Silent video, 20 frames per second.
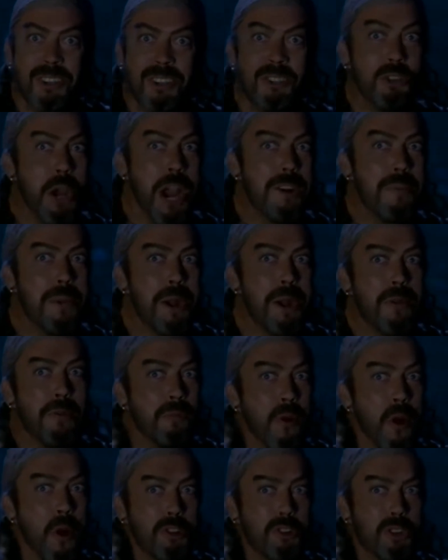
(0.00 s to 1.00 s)
Gentlemen of
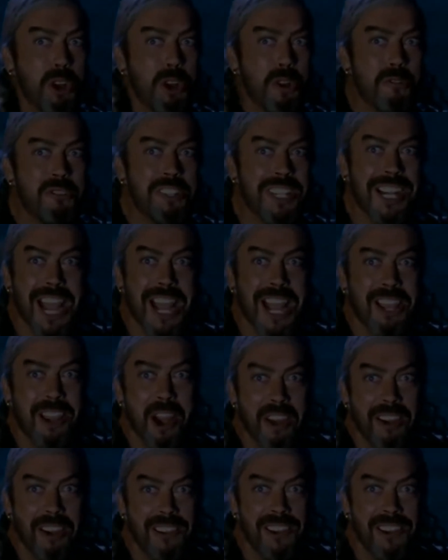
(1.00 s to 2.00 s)
fortune together.